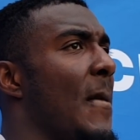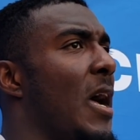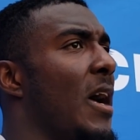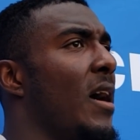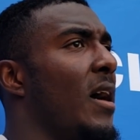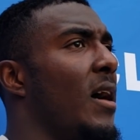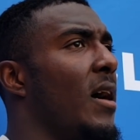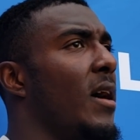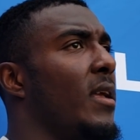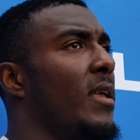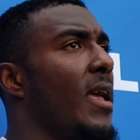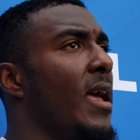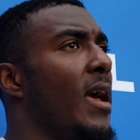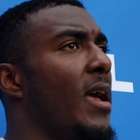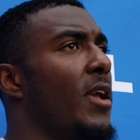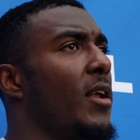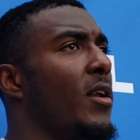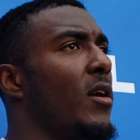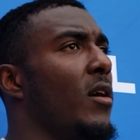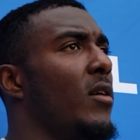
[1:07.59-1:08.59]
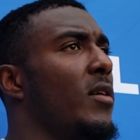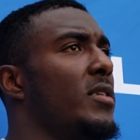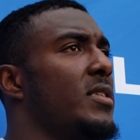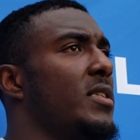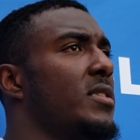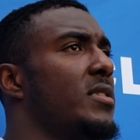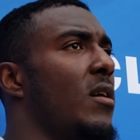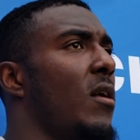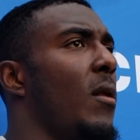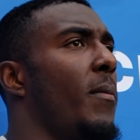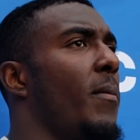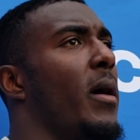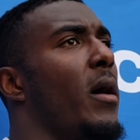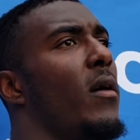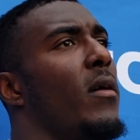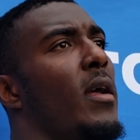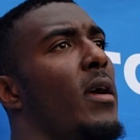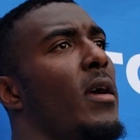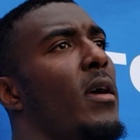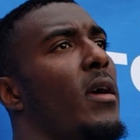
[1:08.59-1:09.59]
Yeah, you know, it's just all
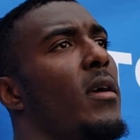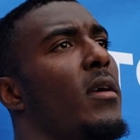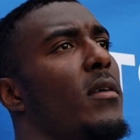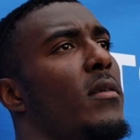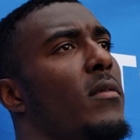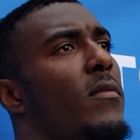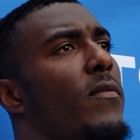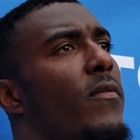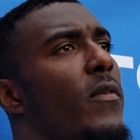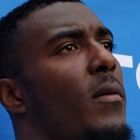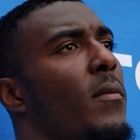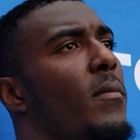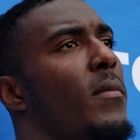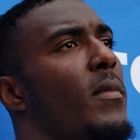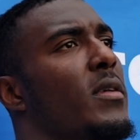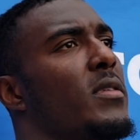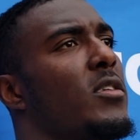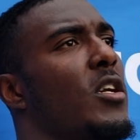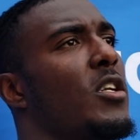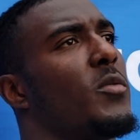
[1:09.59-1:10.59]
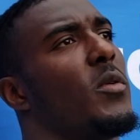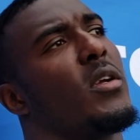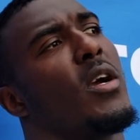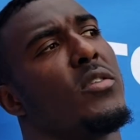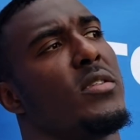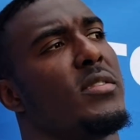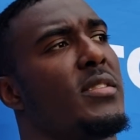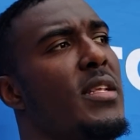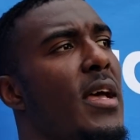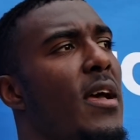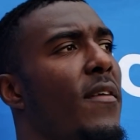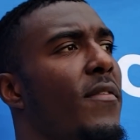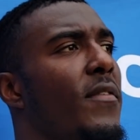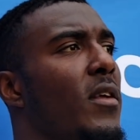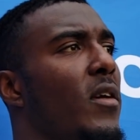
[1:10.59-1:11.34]
about, it starts with coaching staff.